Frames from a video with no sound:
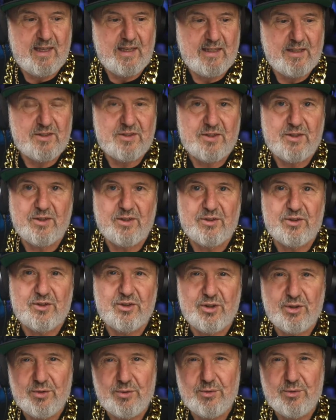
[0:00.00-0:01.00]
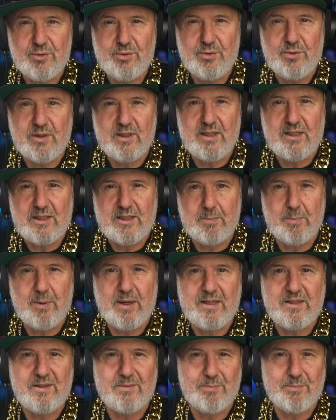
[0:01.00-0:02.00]
And it's got 2
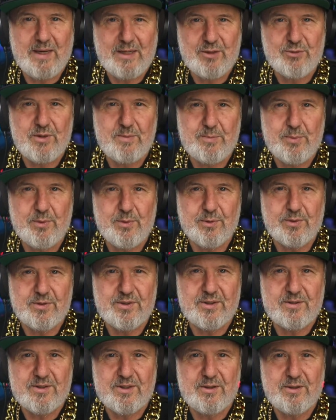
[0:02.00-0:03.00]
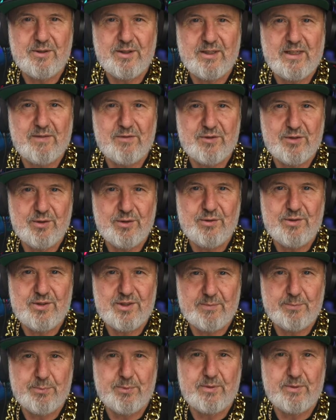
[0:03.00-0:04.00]
independent battery ports. So you can have 2
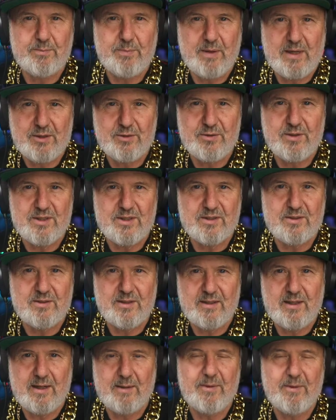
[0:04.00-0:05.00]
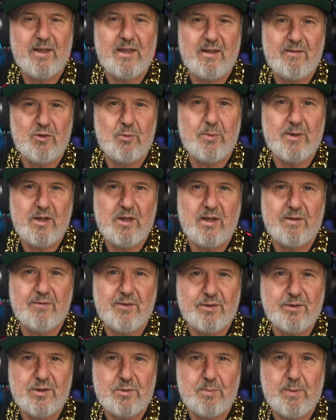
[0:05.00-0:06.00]
separate batteries. They have to be high
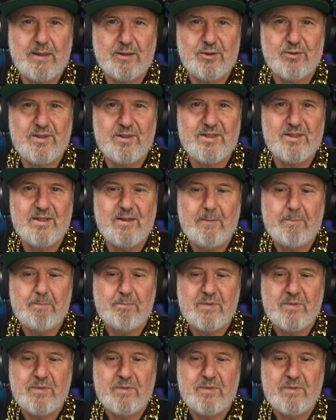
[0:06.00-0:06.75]
voltage batteries.